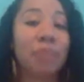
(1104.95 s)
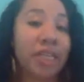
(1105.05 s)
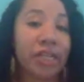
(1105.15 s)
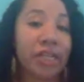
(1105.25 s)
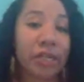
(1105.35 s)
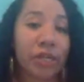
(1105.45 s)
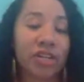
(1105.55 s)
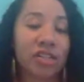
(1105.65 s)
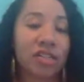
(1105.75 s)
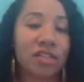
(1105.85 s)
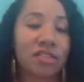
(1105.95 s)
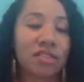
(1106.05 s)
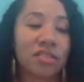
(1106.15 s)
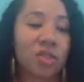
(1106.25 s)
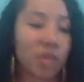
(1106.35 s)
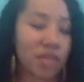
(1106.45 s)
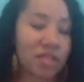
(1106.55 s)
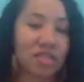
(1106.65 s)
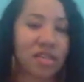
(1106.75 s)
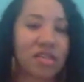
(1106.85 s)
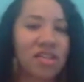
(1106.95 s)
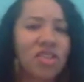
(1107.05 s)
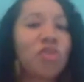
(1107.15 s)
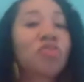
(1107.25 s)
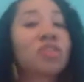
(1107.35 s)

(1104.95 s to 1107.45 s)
Peter, who else is there? You said